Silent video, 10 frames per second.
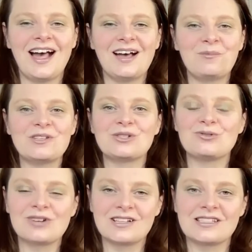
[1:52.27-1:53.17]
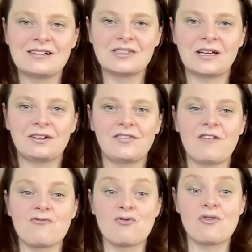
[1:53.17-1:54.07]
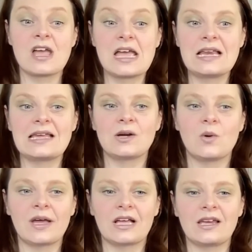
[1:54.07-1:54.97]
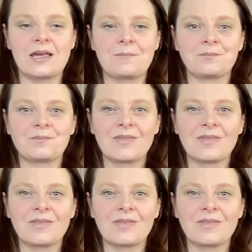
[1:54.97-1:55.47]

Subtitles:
And we talk ourselves out of it really quickly.